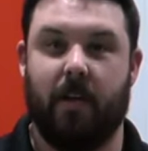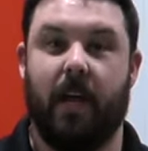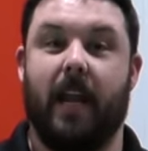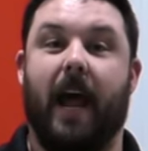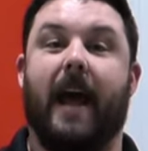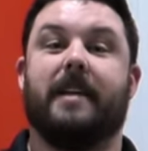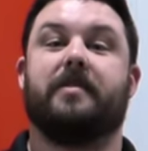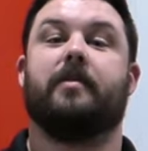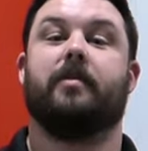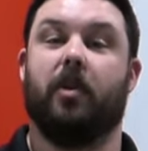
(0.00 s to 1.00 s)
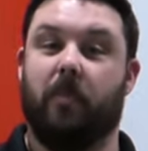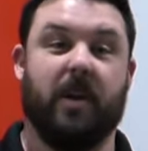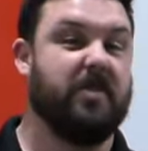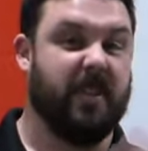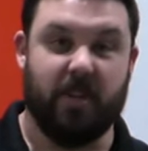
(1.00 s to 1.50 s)
it adds, you know,
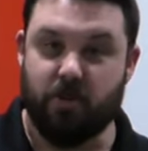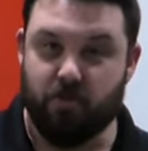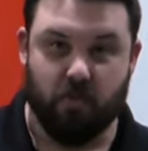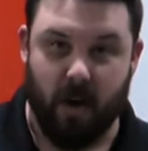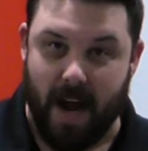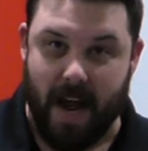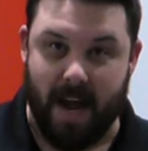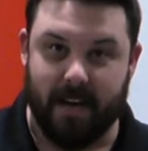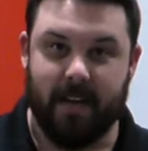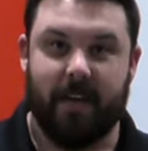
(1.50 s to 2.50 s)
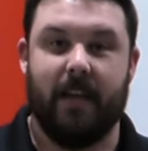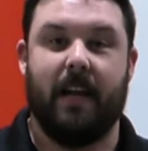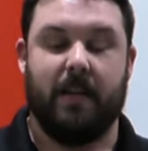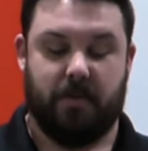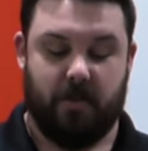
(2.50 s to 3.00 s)
parasitic drag.
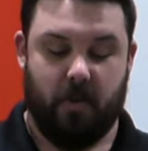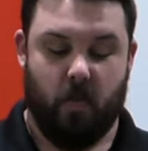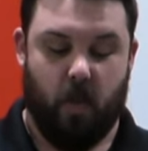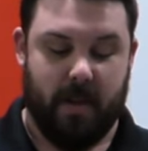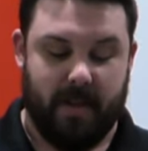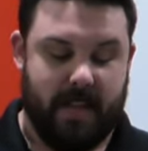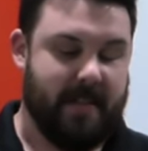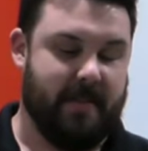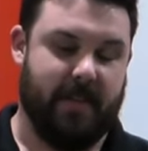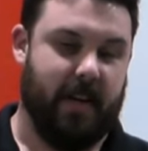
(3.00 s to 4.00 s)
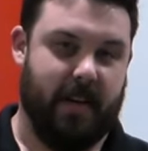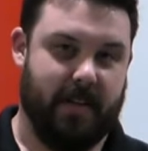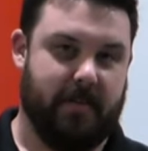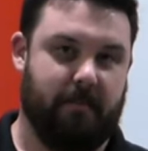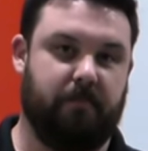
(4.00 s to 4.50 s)
So what this
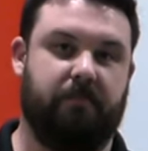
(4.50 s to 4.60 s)
does,